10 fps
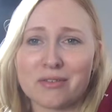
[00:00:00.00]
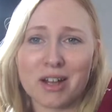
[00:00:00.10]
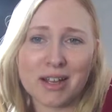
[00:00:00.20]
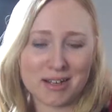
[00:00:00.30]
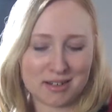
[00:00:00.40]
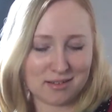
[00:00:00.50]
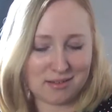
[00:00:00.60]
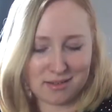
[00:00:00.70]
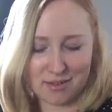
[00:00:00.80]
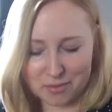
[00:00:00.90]
right?
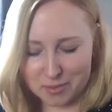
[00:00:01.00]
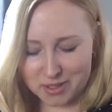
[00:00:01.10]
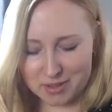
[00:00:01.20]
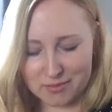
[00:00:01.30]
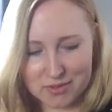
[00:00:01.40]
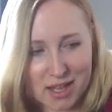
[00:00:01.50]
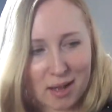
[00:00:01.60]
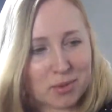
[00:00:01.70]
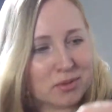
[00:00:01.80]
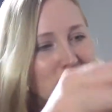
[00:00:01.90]
Everybody loves
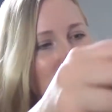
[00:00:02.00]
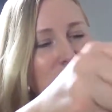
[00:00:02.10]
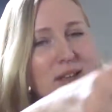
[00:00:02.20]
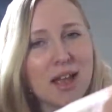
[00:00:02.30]
camels.